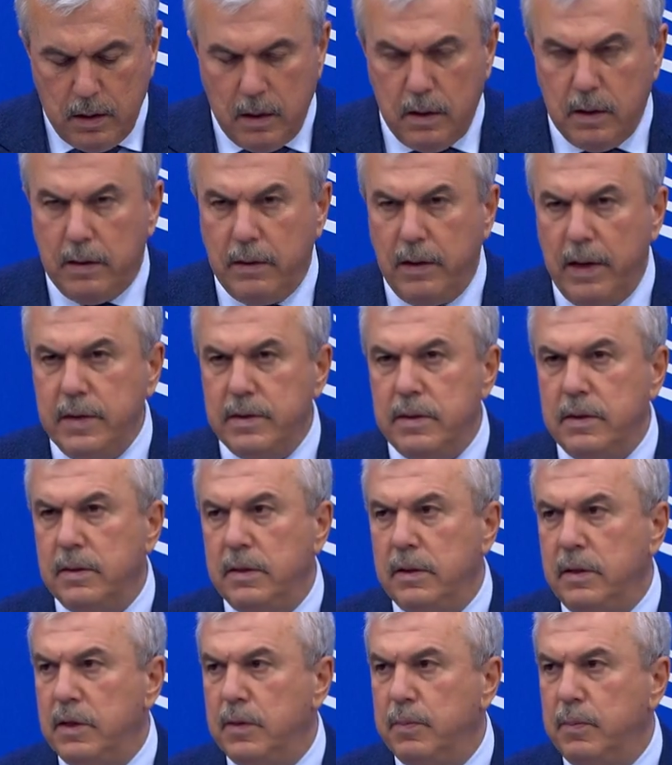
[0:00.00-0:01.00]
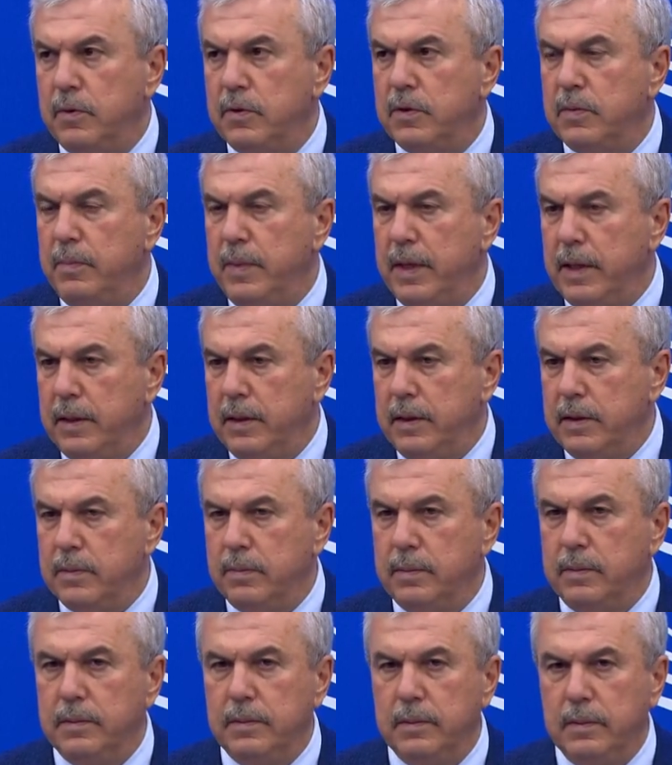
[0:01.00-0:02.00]
a crisis response
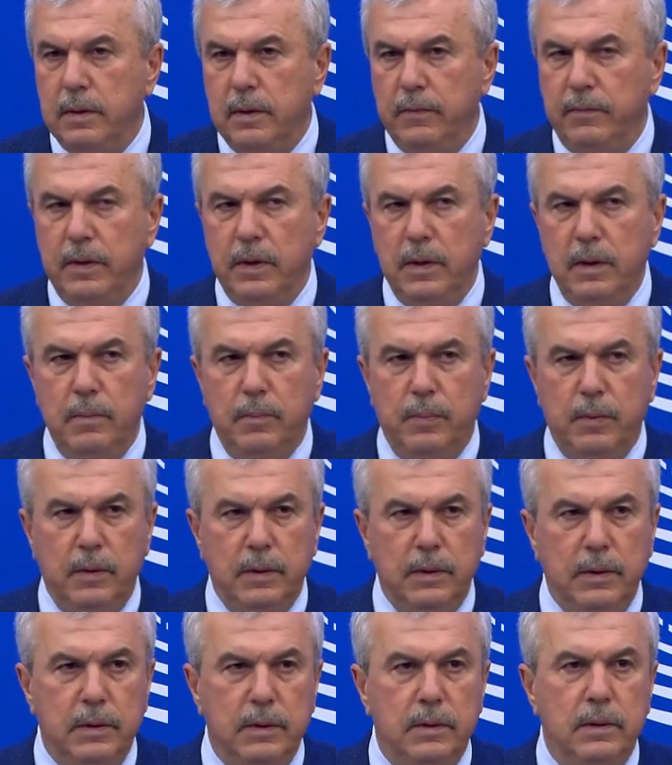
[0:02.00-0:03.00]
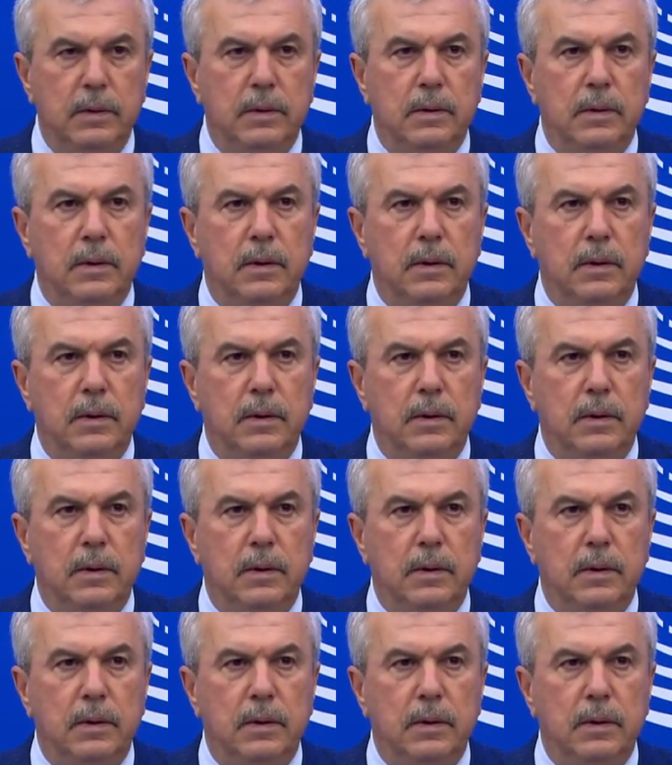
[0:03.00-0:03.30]
mechanism, a very important